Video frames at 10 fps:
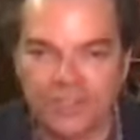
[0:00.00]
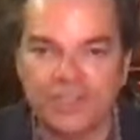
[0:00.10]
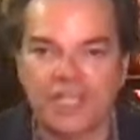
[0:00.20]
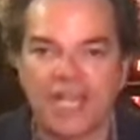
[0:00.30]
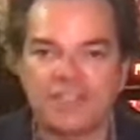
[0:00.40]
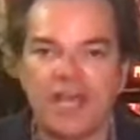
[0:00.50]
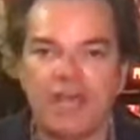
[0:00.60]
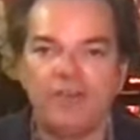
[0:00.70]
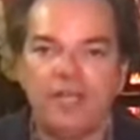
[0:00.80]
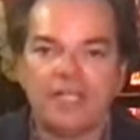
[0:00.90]
These guys
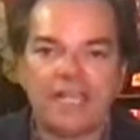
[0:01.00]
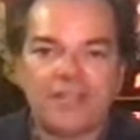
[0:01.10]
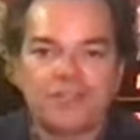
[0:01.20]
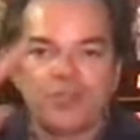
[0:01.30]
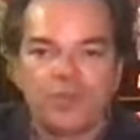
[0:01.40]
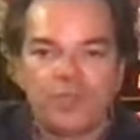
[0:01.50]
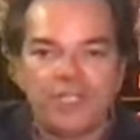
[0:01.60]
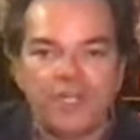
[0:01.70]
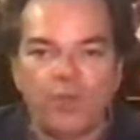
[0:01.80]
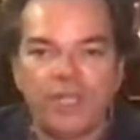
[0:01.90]
have, last year we
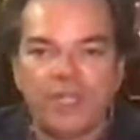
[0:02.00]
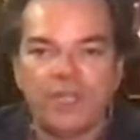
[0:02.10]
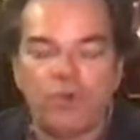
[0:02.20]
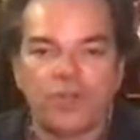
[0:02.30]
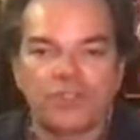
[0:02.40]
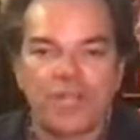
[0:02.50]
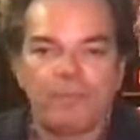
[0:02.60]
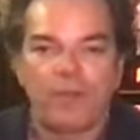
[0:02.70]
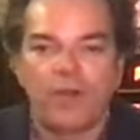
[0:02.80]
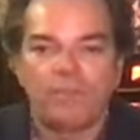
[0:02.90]
did a weekly
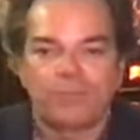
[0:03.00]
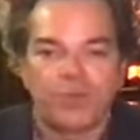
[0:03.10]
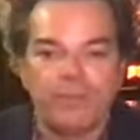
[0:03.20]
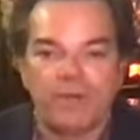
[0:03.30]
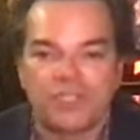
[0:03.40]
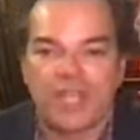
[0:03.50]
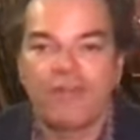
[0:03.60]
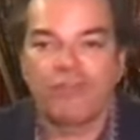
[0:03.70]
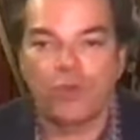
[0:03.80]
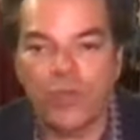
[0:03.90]
workshop pretty much
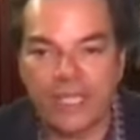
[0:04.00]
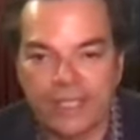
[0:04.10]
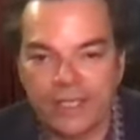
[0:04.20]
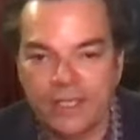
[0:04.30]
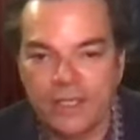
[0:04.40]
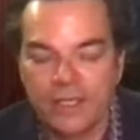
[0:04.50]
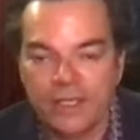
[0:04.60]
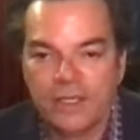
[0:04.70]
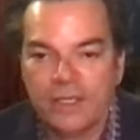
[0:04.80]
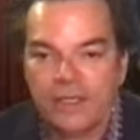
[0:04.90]
every week.
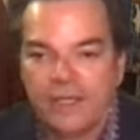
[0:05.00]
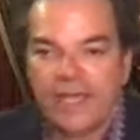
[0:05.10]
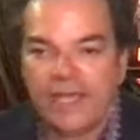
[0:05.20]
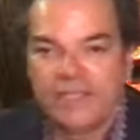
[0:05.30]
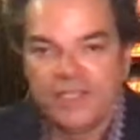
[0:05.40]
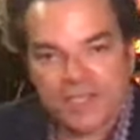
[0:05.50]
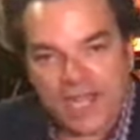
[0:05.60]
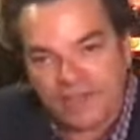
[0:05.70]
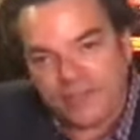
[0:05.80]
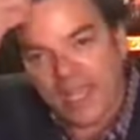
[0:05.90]
And these
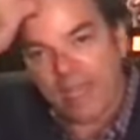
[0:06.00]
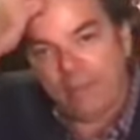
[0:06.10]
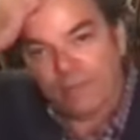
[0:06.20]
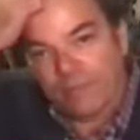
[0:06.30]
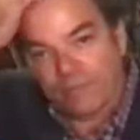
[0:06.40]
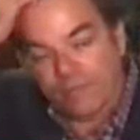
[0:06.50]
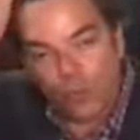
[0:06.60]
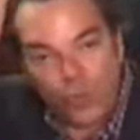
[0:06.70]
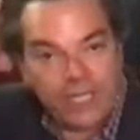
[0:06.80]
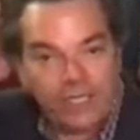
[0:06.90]
guys came
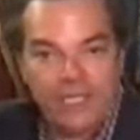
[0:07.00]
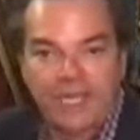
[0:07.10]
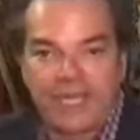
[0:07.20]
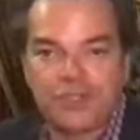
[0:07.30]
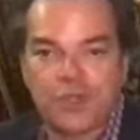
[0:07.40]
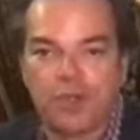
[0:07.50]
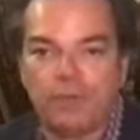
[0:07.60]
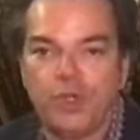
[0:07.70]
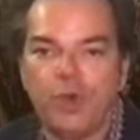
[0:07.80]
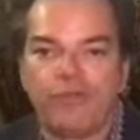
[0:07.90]
weekly and I showed
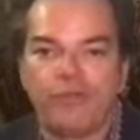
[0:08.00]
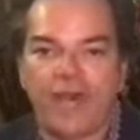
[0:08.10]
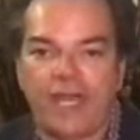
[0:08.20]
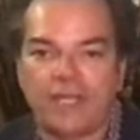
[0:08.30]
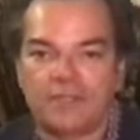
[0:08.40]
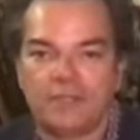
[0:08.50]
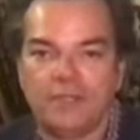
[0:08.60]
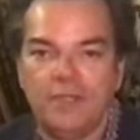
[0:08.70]
them new effects.